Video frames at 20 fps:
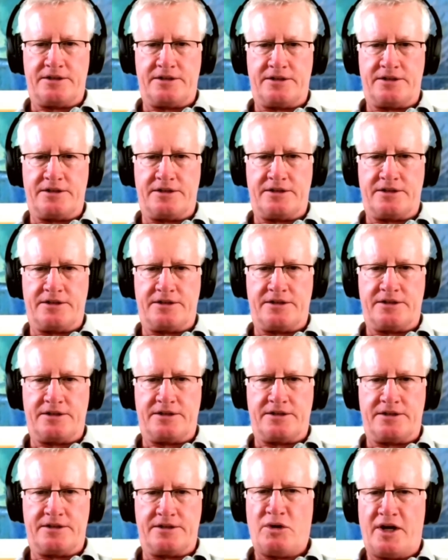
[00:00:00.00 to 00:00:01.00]
So we shouldn't
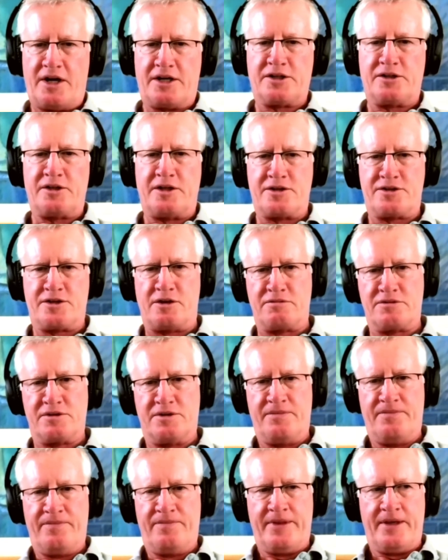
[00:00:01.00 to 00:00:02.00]
be too hard on ourselves.
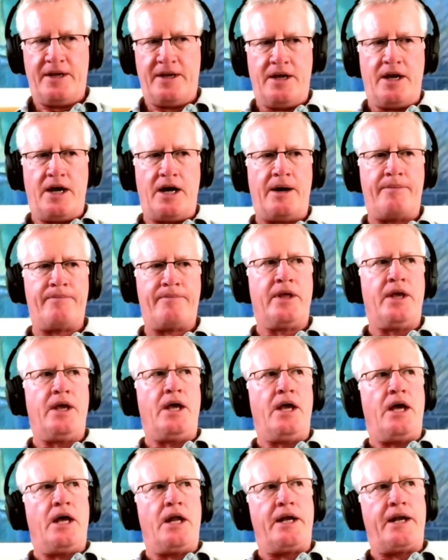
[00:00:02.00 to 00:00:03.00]

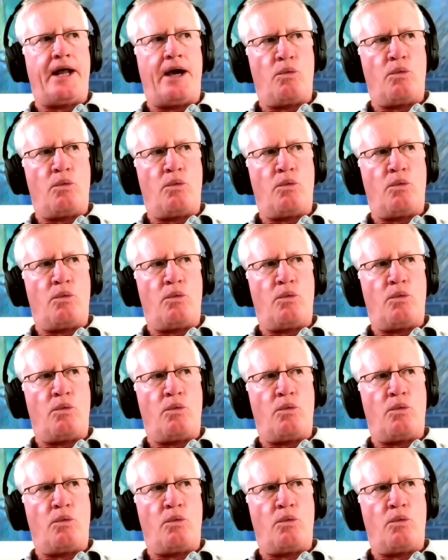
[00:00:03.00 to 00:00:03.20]
Now,